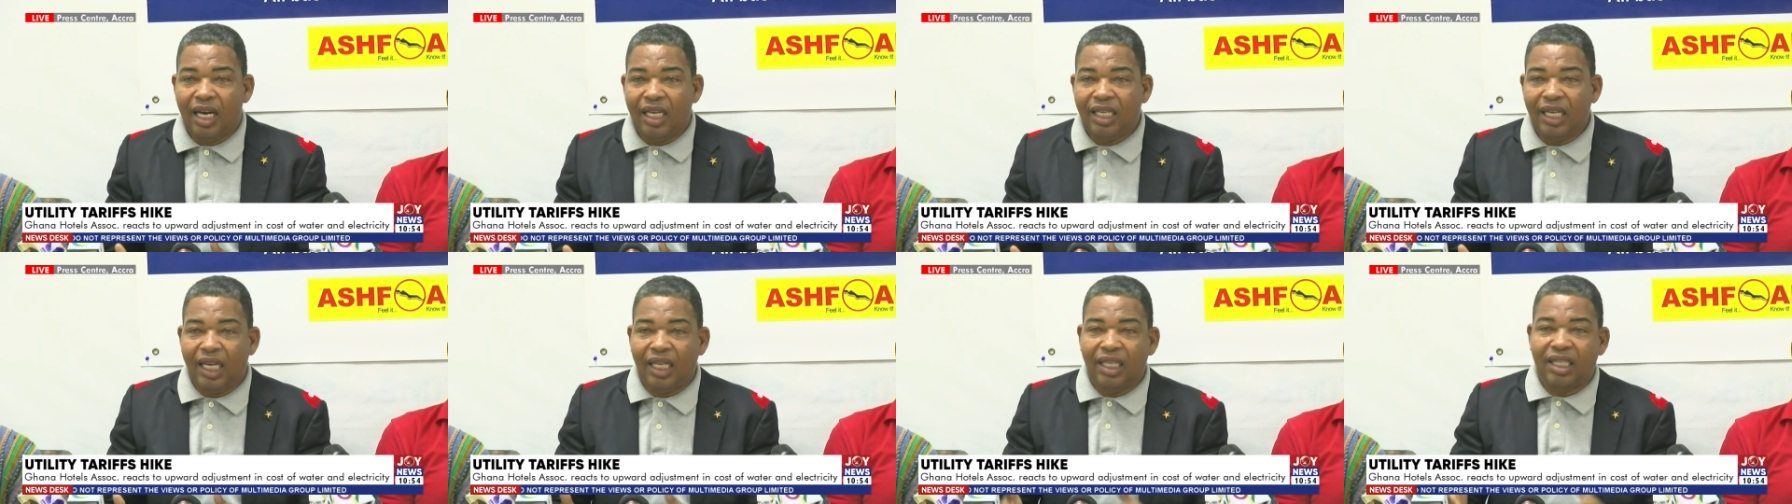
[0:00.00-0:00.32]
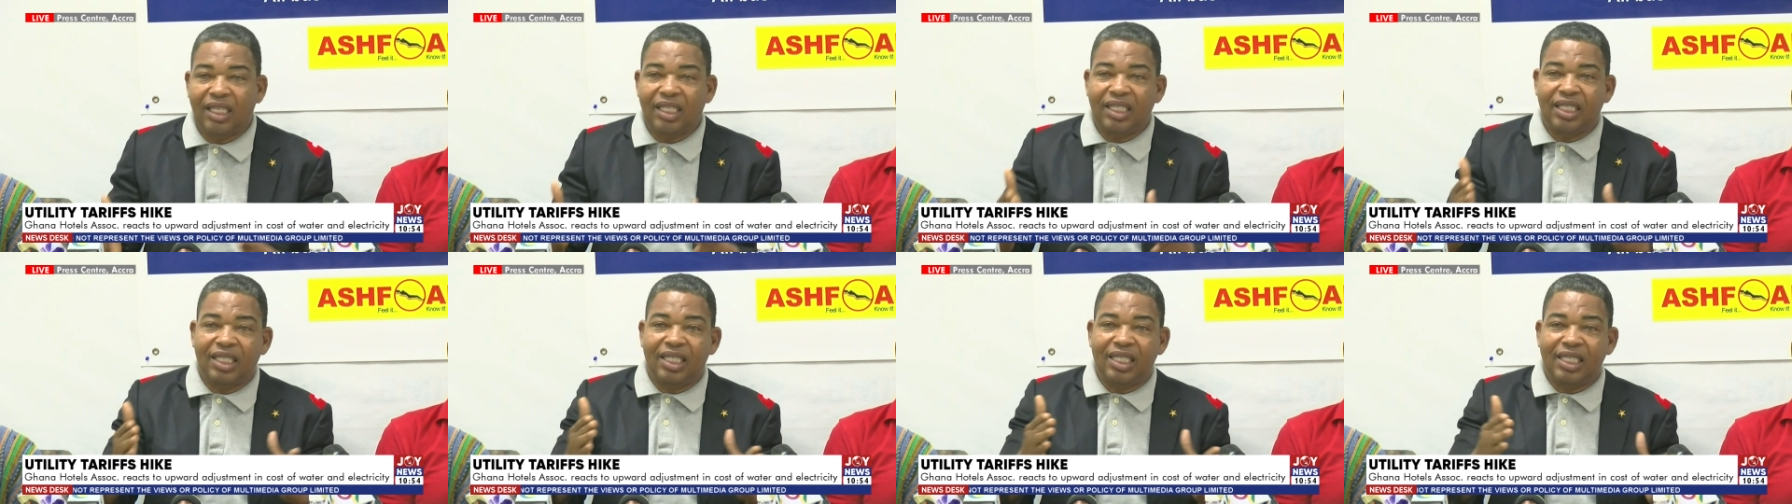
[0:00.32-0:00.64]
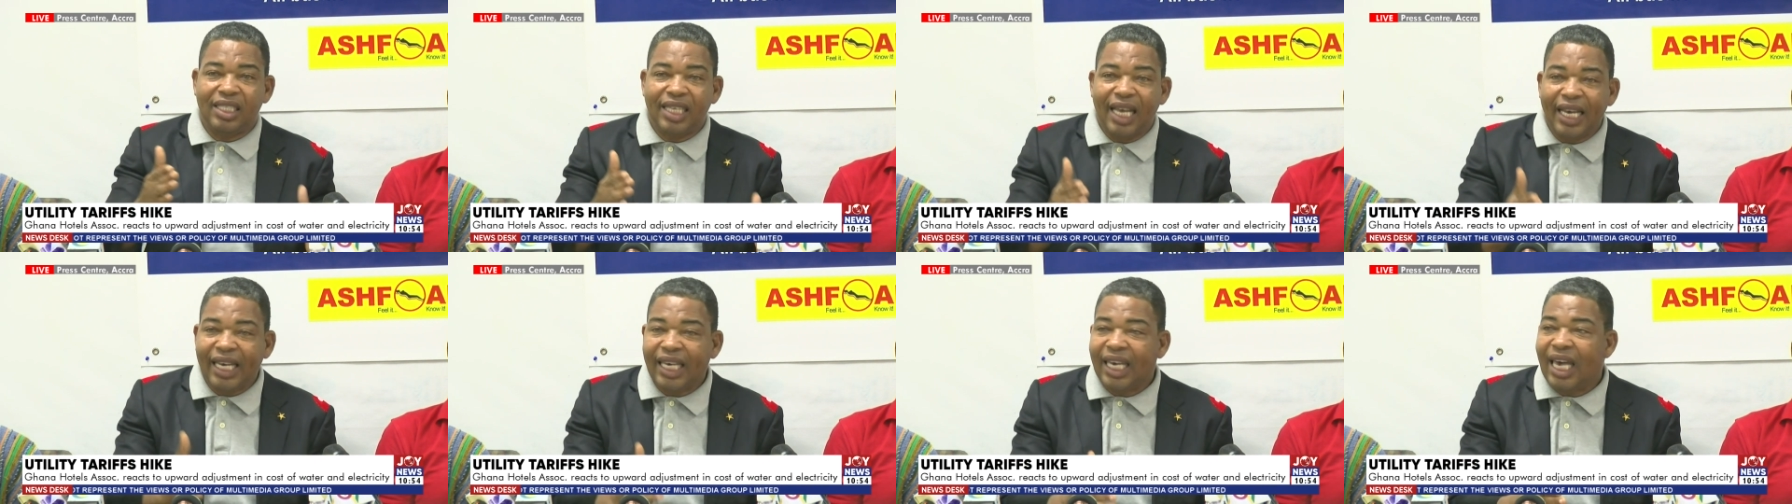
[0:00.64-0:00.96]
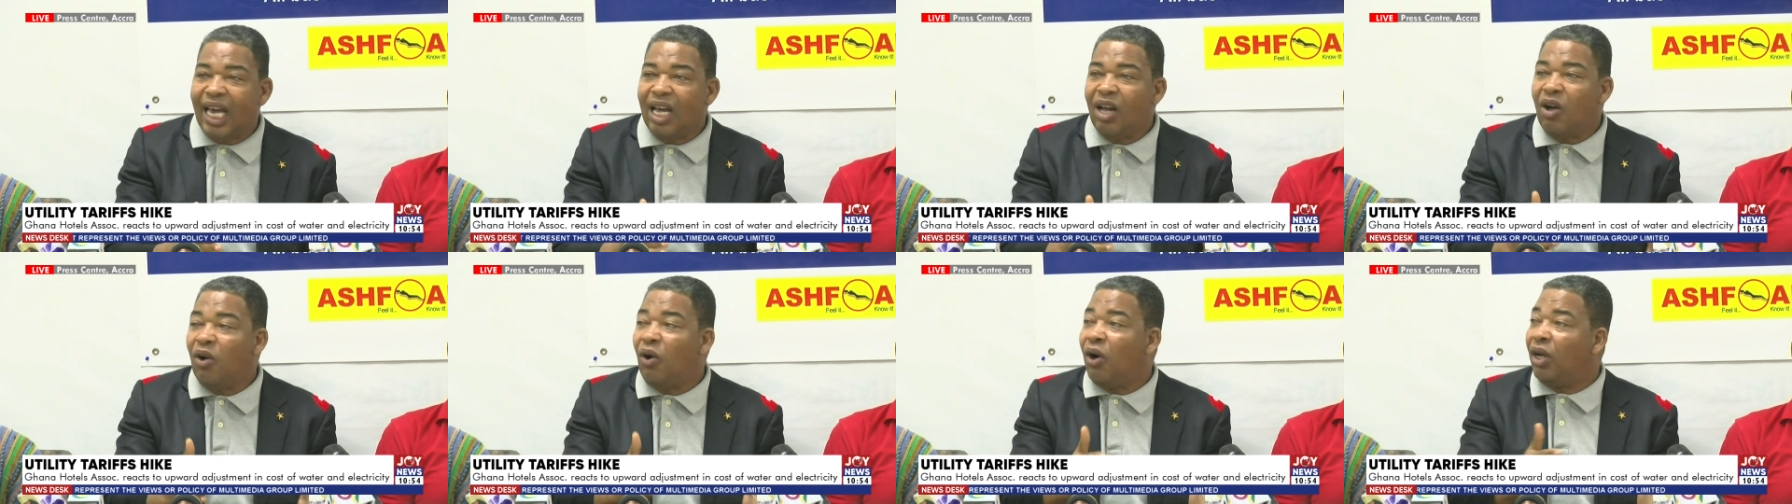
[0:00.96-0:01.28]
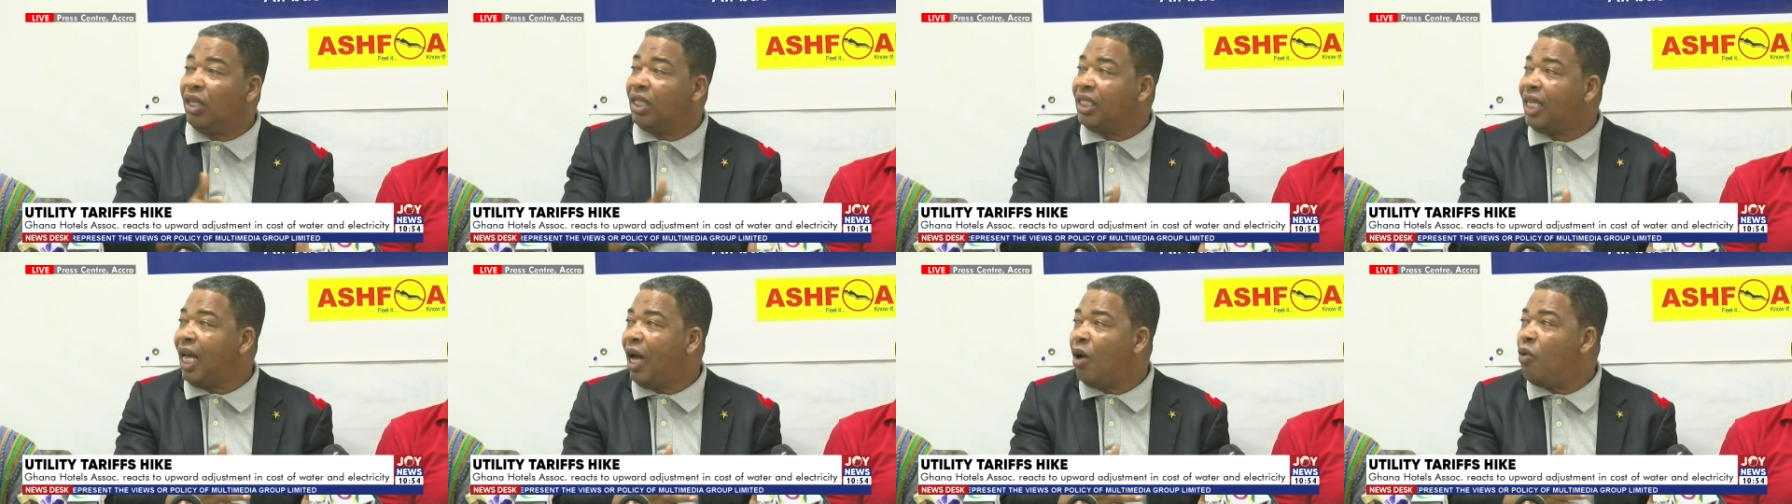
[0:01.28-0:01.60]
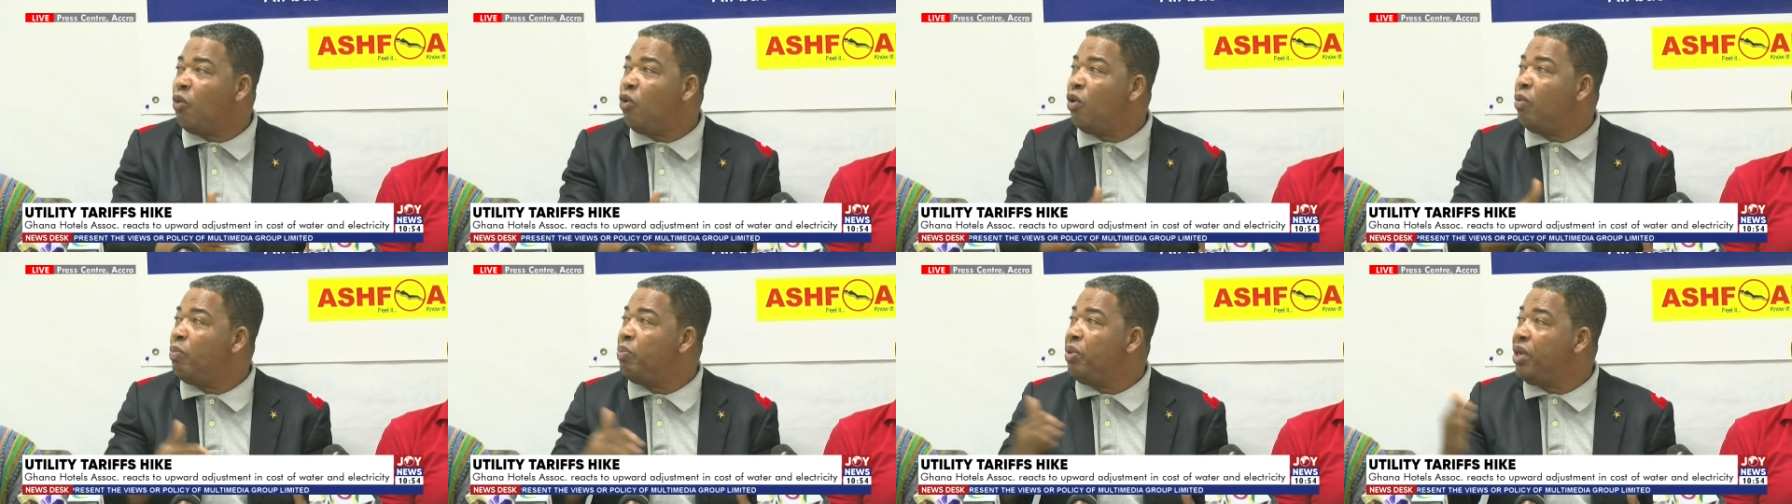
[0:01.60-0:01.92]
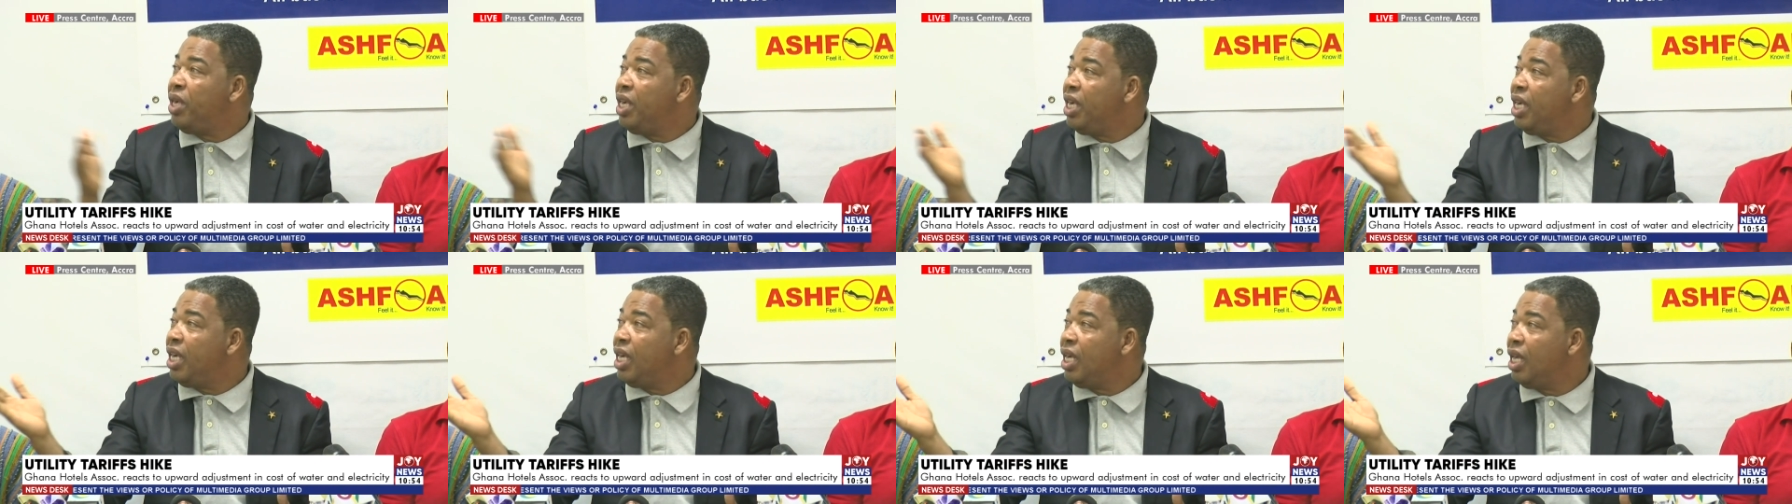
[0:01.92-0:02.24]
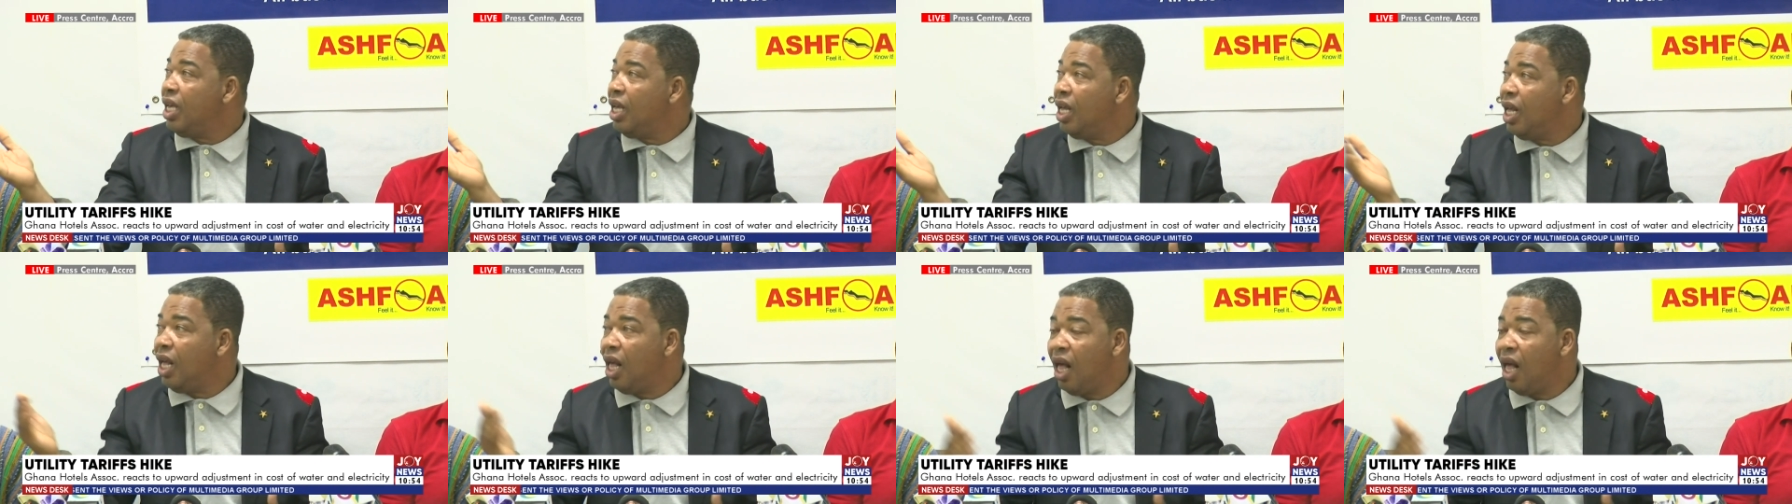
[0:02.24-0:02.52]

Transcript: the second quarter will be